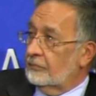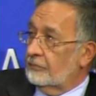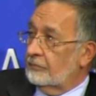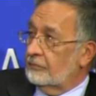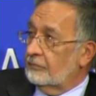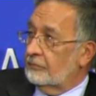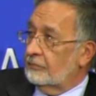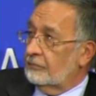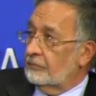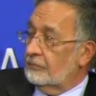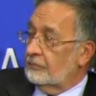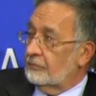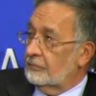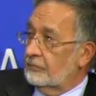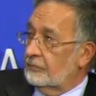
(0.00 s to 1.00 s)

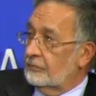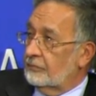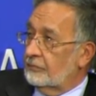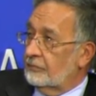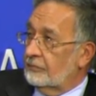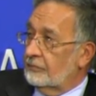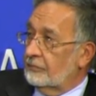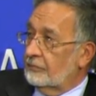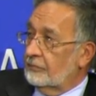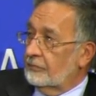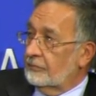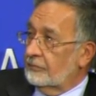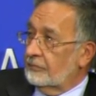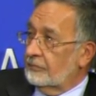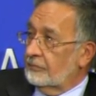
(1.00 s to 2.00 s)

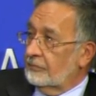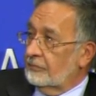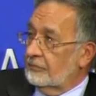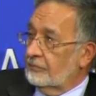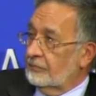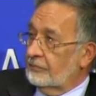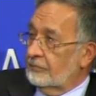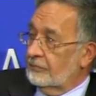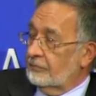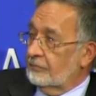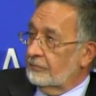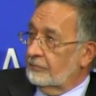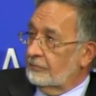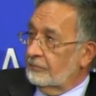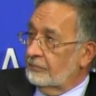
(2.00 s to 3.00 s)

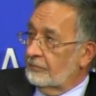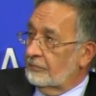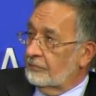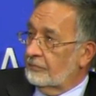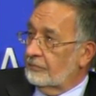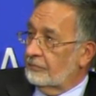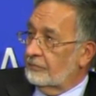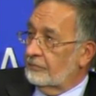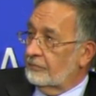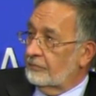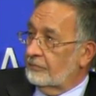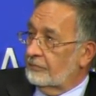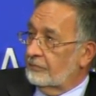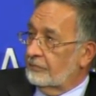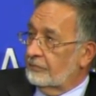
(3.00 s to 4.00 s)

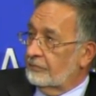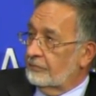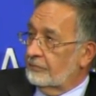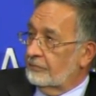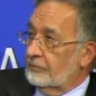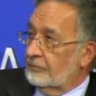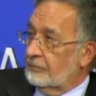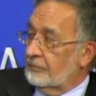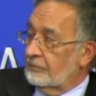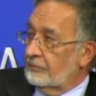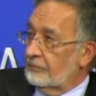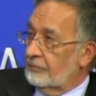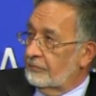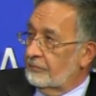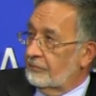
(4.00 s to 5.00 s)

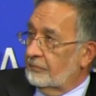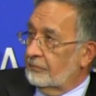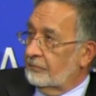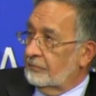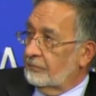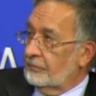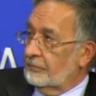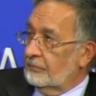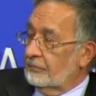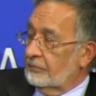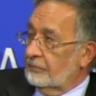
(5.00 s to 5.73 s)
No words are spoken by the person on screen.